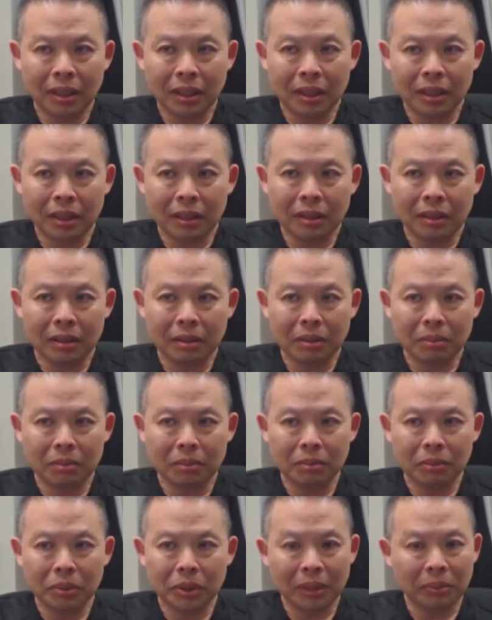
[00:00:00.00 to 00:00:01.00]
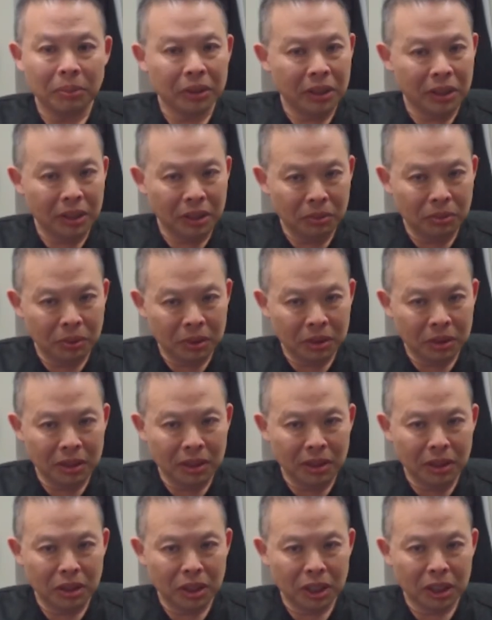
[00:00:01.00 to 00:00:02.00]
um, Sublocade, which is
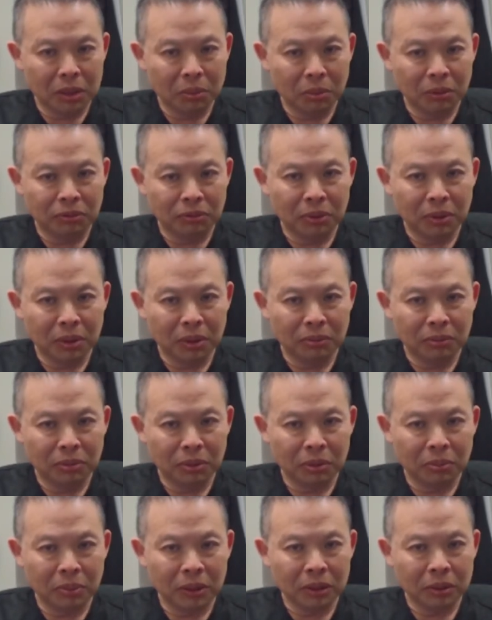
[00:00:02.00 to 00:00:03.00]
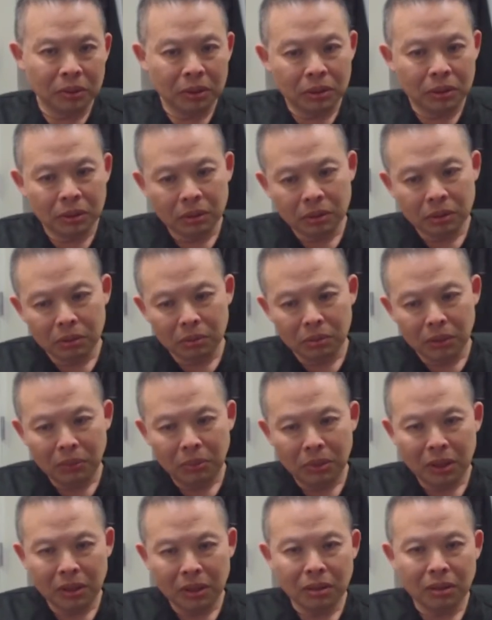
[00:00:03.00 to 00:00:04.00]
the injectable form, for about
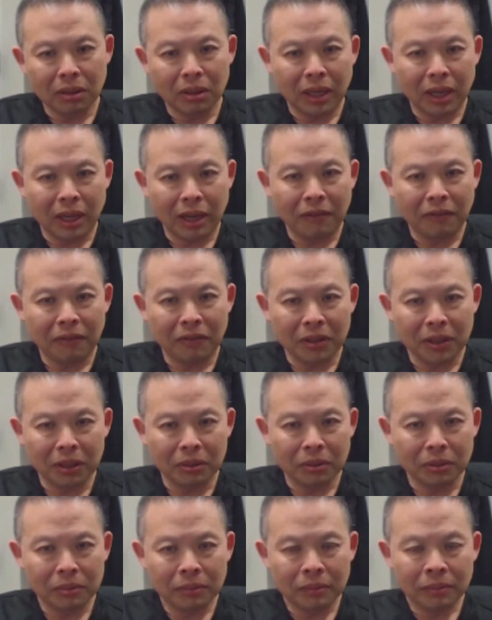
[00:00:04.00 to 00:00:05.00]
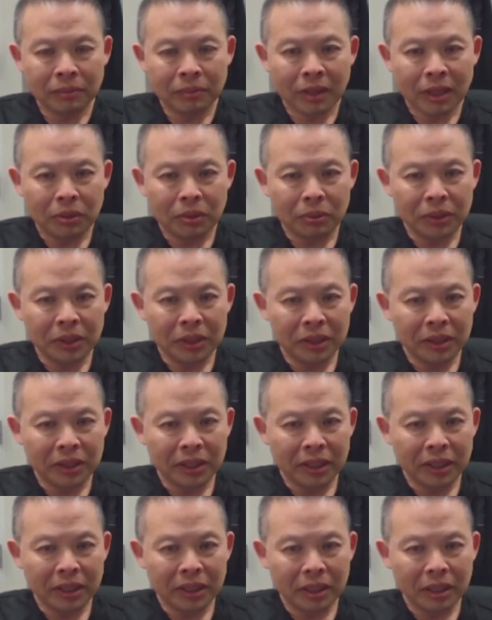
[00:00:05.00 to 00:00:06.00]
maybe a year and a half now. We did
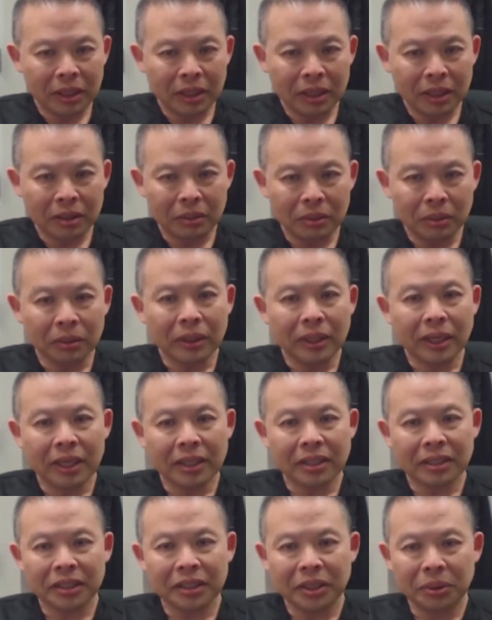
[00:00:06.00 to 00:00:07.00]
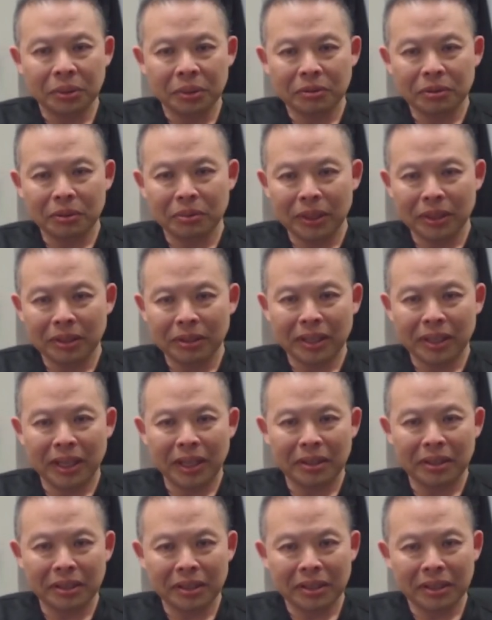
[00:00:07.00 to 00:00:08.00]
get uh, early access to it from Health
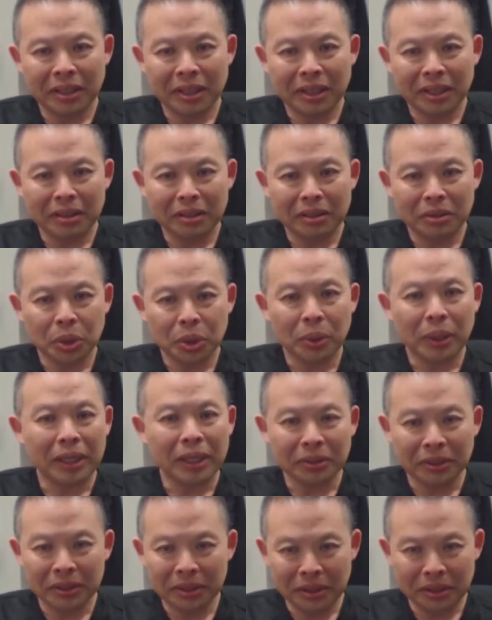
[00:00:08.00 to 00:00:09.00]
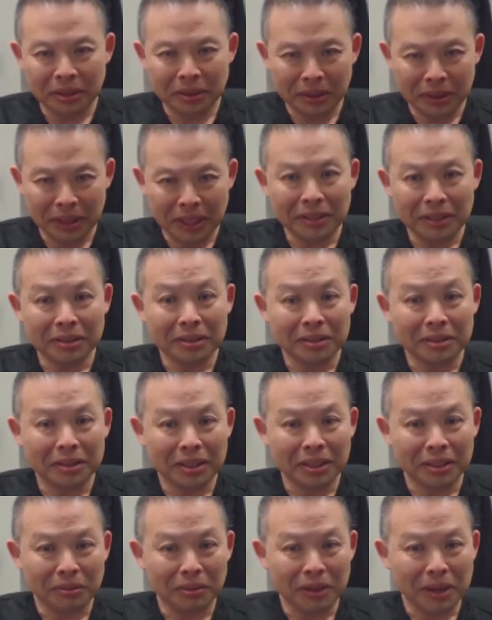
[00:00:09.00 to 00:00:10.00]
Canada and trialed it here in London
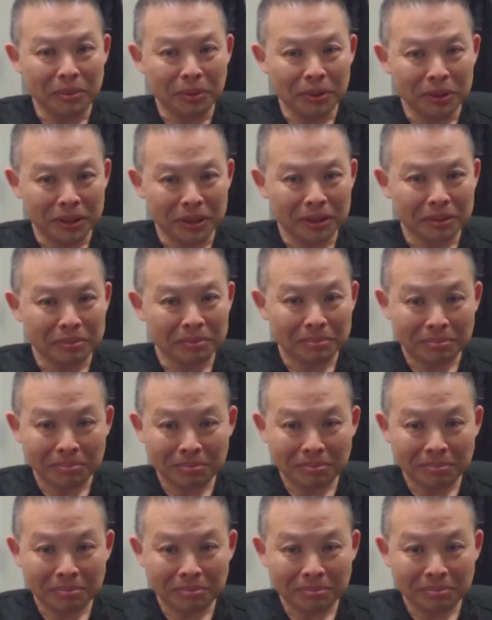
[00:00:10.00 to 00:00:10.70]
at the RAAM Clinic.